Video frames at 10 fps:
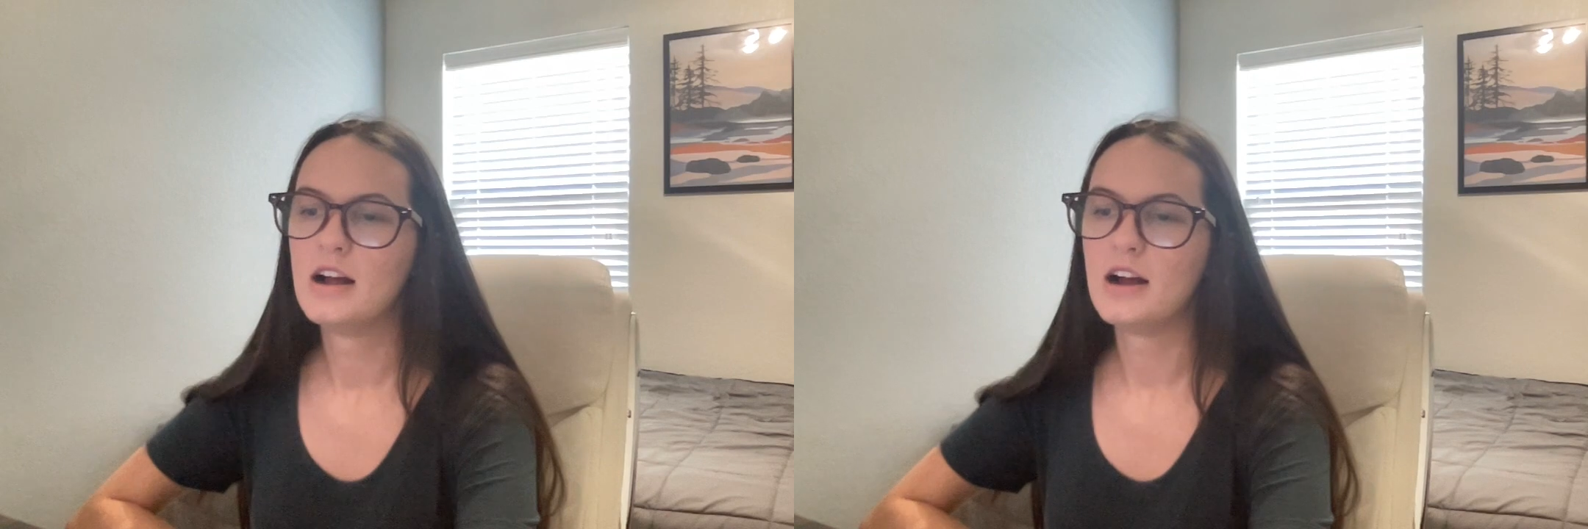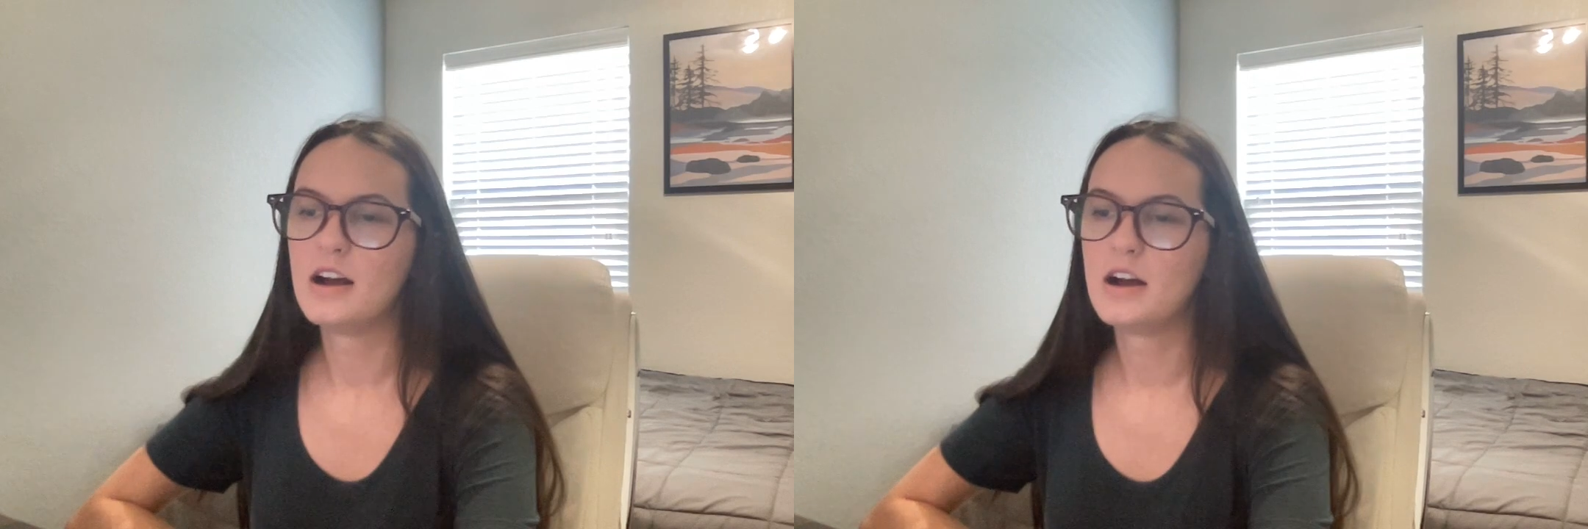
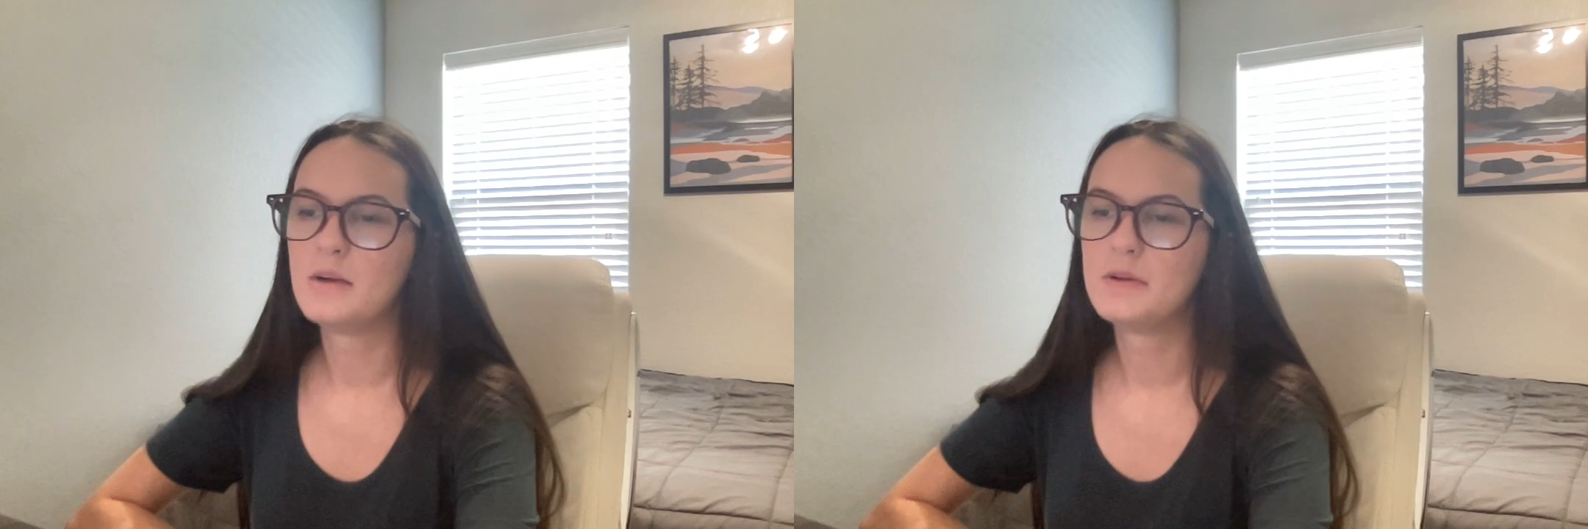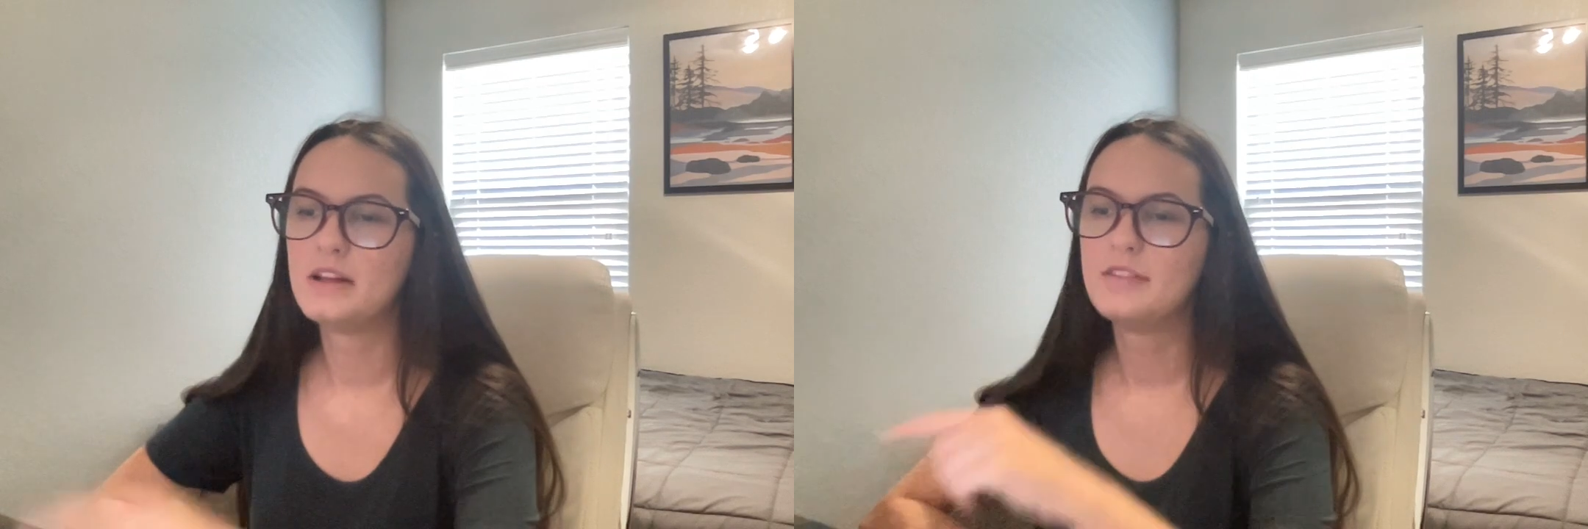
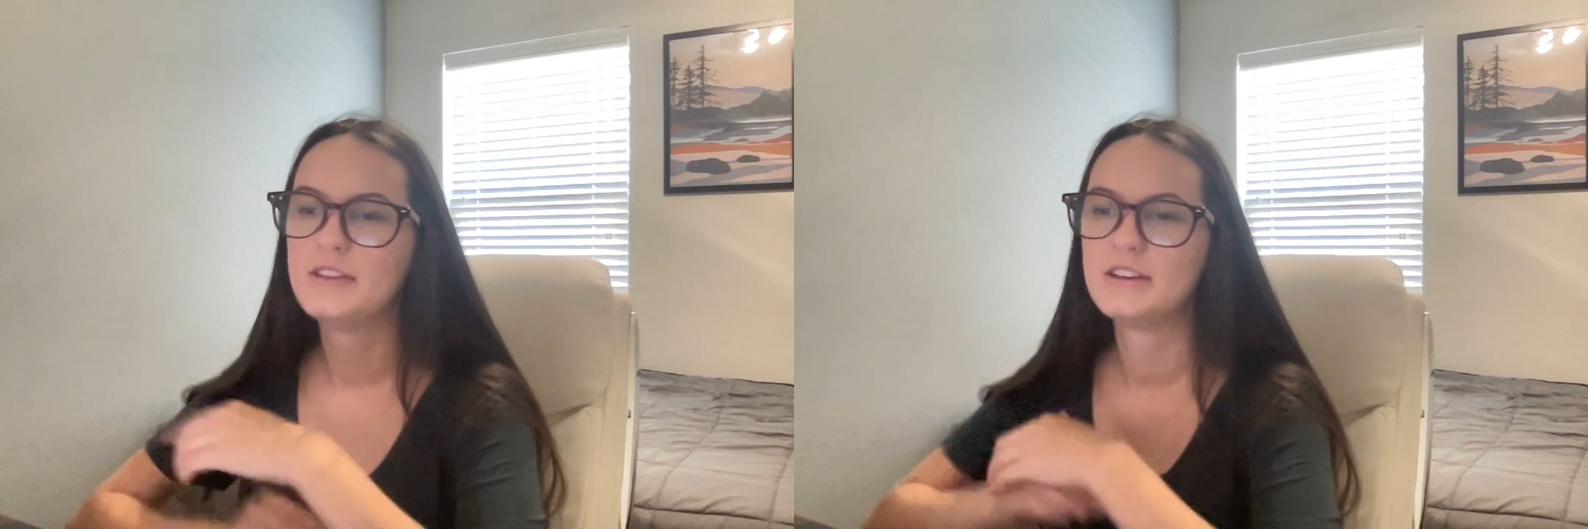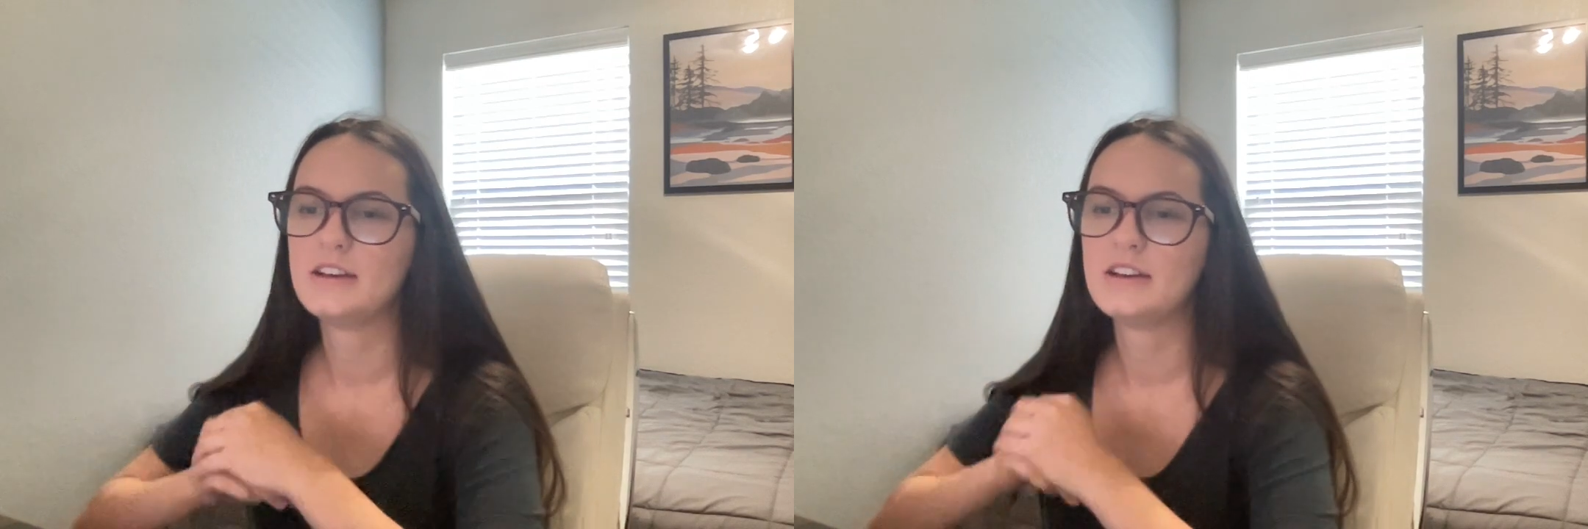
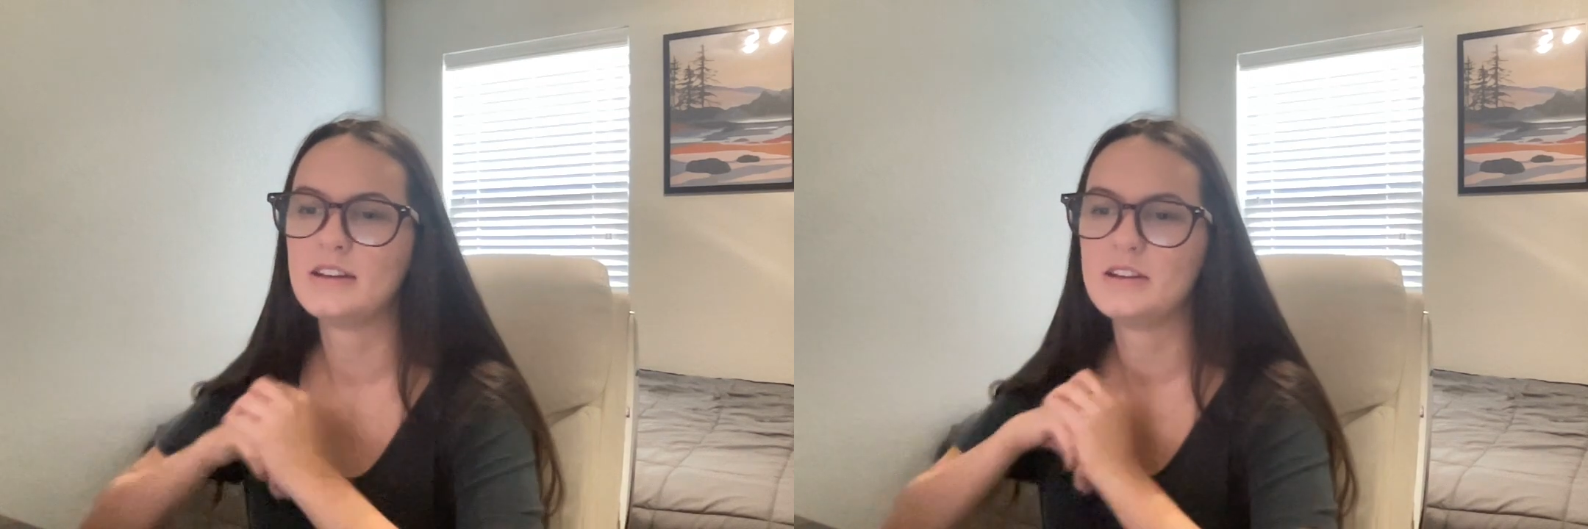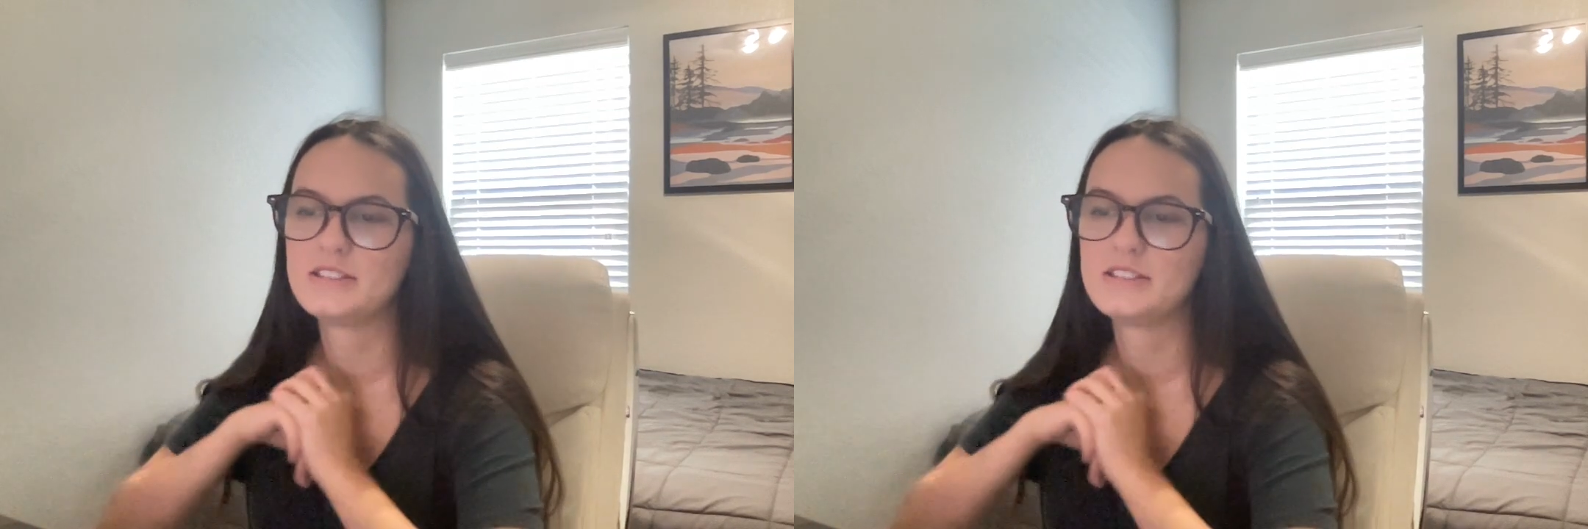The